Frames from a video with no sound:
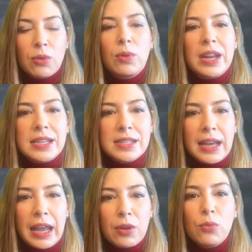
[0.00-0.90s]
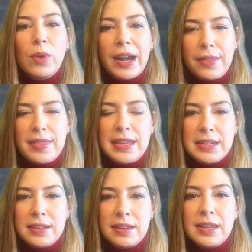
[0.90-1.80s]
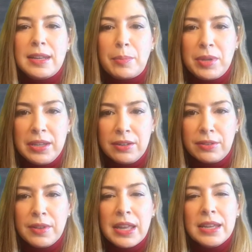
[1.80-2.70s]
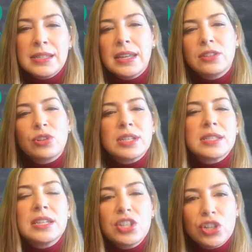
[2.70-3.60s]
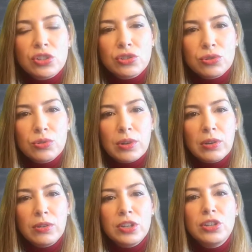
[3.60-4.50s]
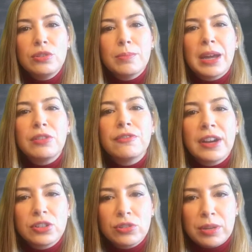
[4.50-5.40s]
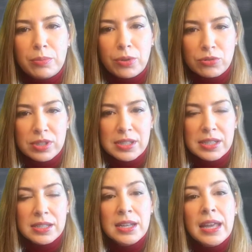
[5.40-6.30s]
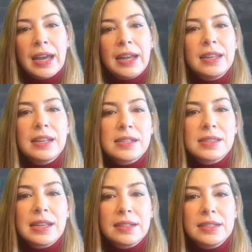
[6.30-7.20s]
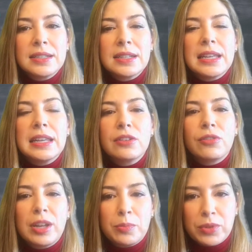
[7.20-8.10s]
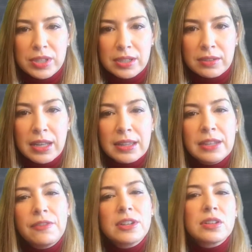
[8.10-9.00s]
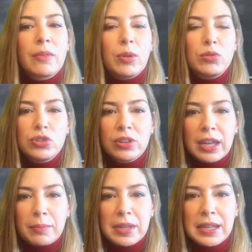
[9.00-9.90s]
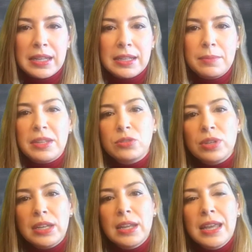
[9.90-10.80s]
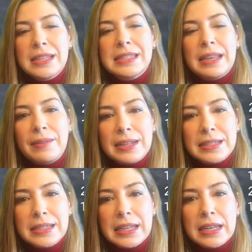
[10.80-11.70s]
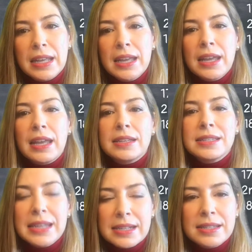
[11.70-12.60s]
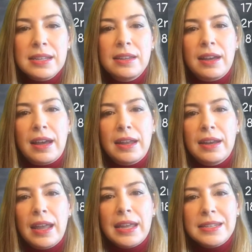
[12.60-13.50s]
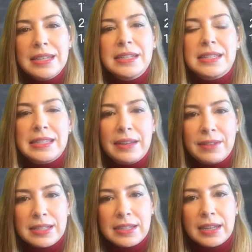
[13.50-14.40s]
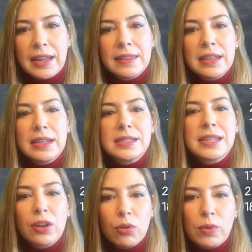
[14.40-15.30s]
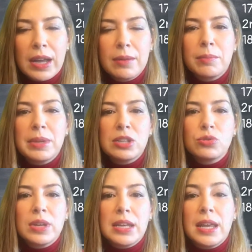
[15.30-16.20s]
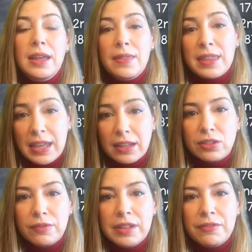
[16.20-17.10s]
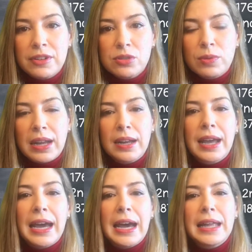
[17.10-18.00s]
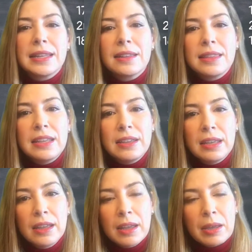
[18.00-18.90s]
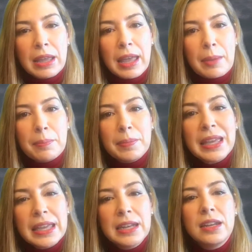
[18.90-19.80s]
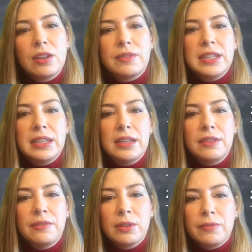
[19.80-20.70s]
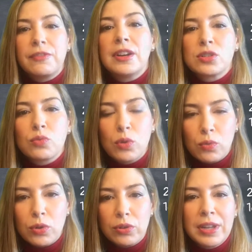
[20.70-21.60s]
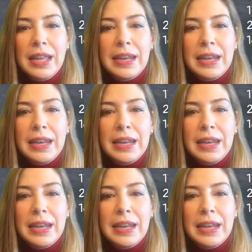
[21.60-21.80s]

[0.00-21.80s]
What is and where did it appear? It's the transition to new manufacturing processes, and it started in Great Britain. The first revolution can be dated between 1760 and 1870, and the second one between the end of the first one and the beginning of the First World War,